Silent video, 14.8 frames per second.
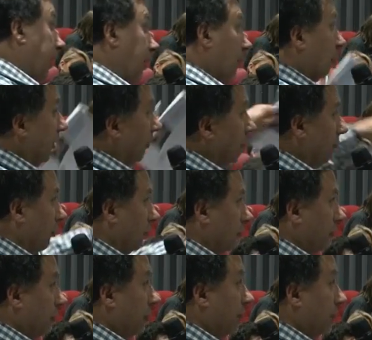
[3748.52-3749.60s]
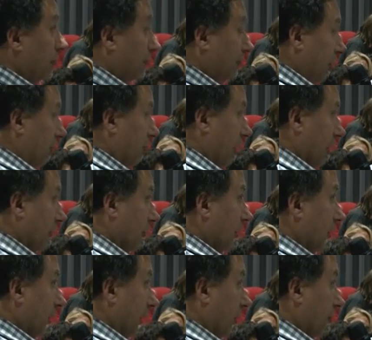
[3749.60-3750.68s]
And then when you move on to female
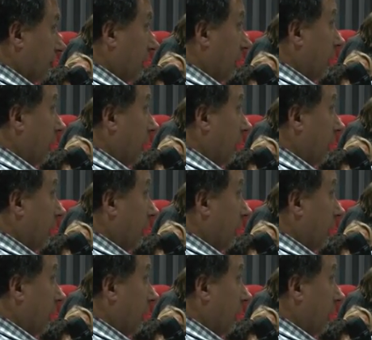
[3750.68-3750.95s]
leaders,